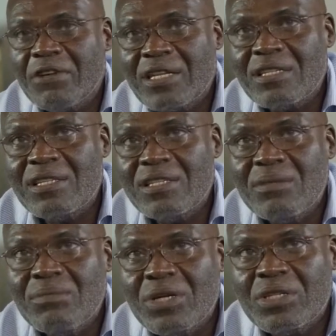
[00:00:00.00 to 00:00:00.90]
fat in
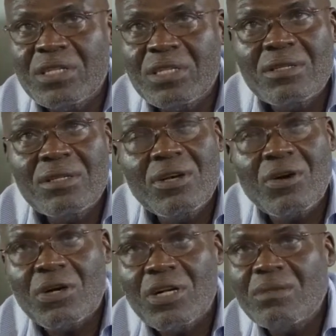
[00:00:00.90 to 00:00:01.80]
the body,
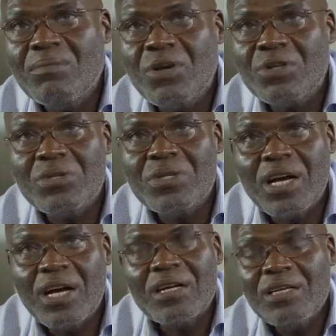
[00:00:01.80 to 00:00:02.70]
correcting blood
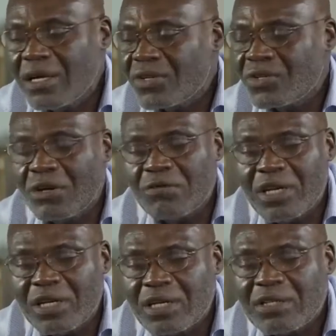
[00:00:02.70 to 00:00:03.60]
sugar and stuff
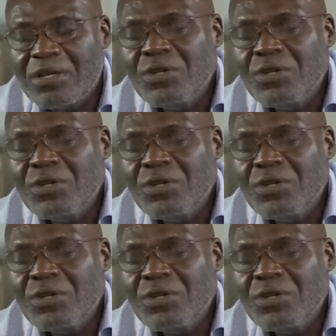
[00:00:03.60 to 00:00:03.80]
like that.